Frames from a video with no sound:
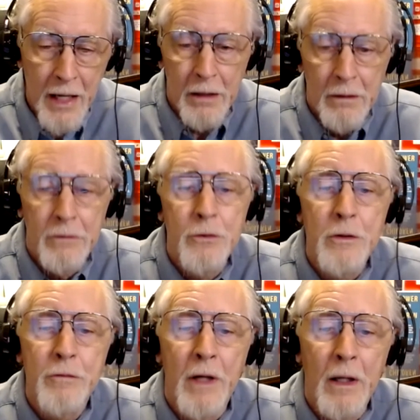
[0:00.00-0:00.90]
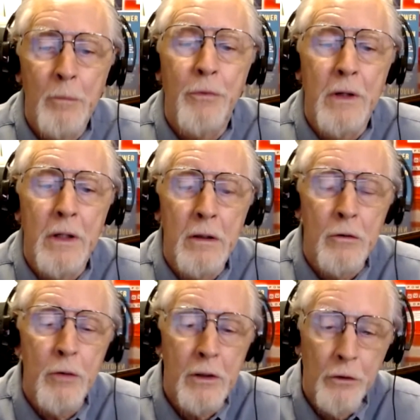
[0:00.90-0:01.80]
develop their critical
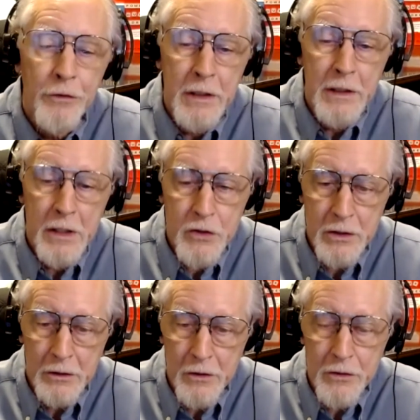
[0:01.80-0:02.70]
thinking skills